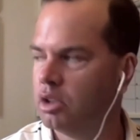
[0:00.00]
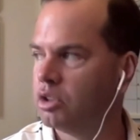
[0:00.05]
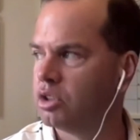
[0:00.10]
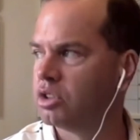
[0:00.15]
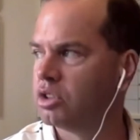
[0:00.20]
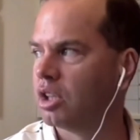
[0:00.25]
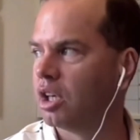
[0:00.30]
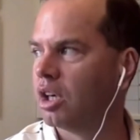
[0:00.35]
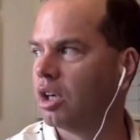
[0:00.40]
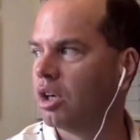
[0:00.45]

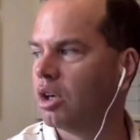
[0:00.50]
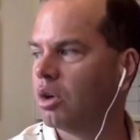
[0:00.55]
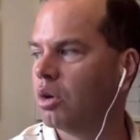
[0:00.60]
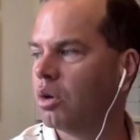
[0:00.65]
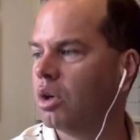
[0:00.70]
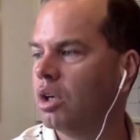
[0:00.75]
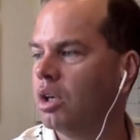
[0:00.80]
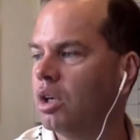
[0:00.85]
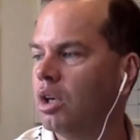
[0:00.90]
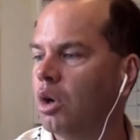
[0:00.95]

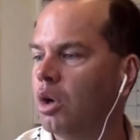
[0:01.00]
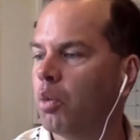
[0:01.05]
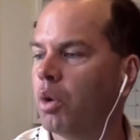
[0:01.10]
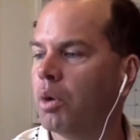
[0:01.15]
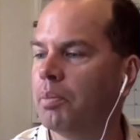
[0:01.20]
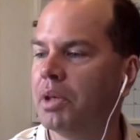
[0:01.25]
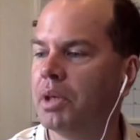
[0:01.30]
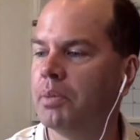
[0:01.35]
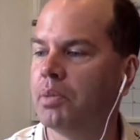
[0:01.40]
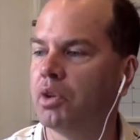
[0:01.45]
So
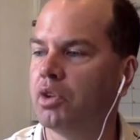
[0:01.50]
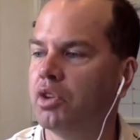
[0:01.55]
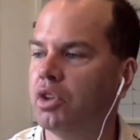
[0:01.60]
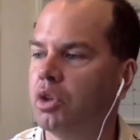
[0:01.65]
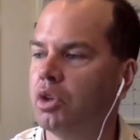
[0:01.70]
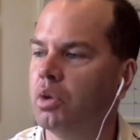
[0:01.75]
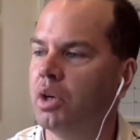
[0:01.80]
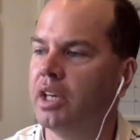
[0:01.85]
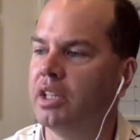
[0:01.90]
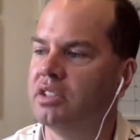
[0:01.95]
what people do